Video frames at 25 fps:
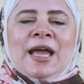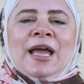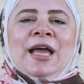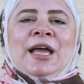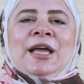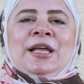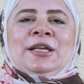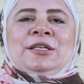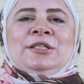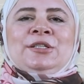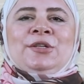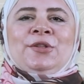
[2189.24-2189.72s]

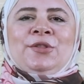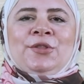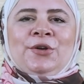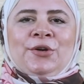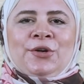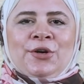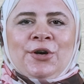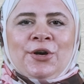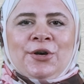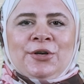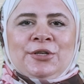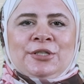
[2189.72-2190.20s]
and their
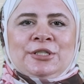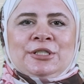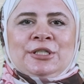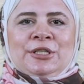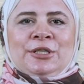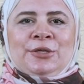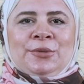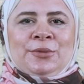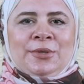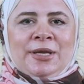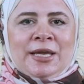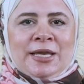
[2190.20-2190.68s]
current
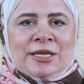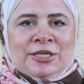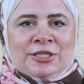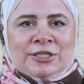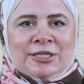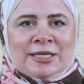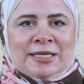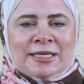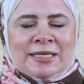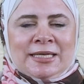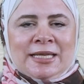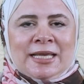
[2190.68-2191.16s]

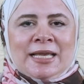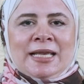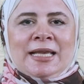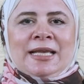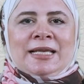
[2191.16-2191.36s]
location,